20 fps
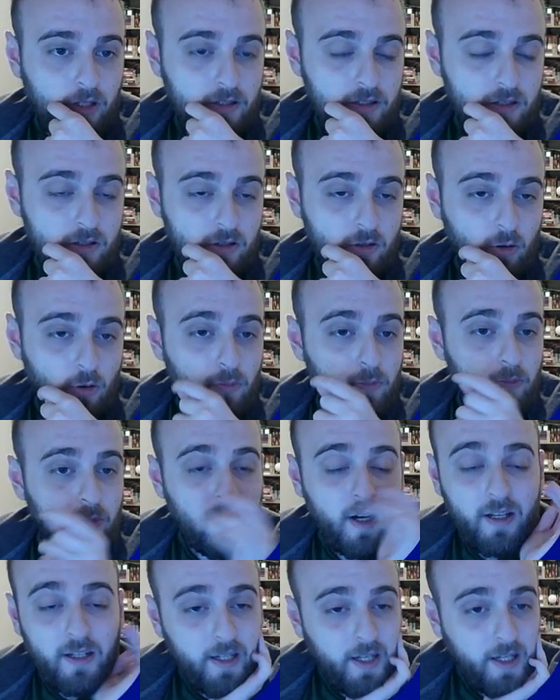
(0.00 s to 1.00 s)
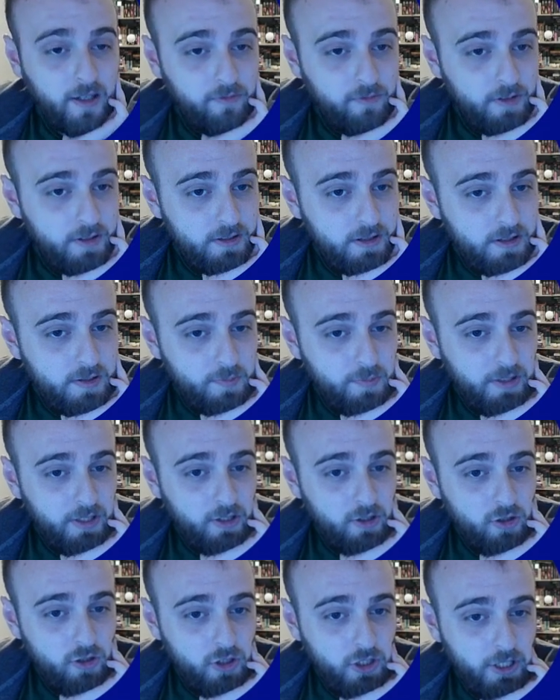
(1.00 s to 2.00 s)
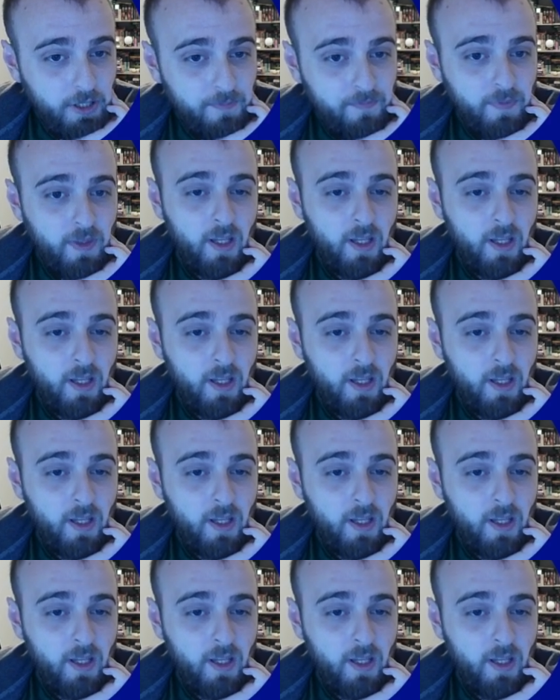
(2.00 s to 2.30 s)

So Harry Kane faces PSG,